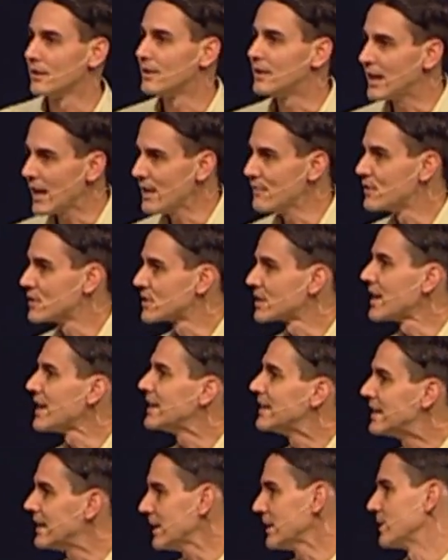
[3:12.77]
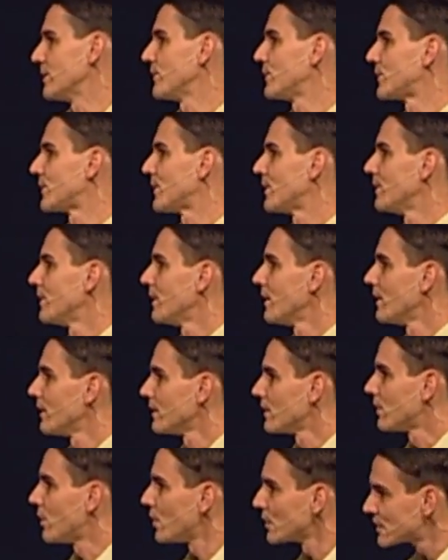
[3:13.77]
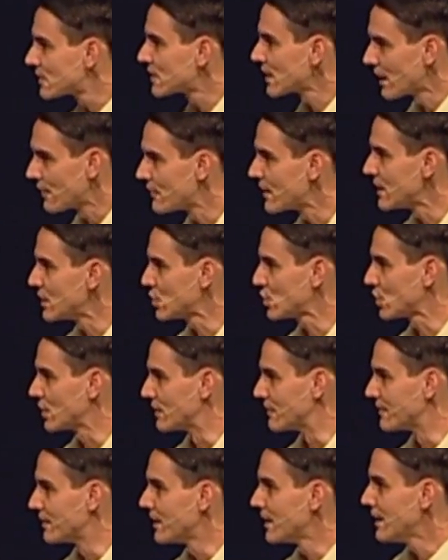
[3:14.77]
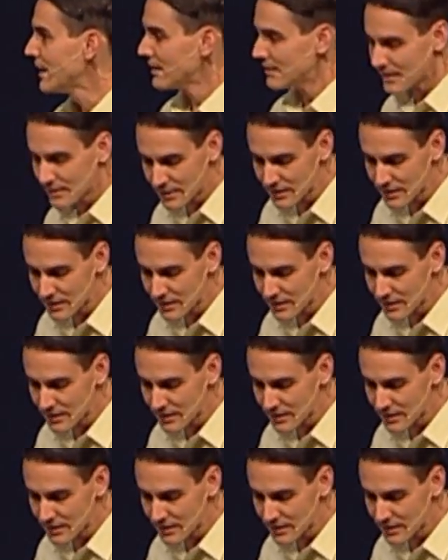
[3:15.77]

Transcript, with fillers: gave us a gift called salvation. That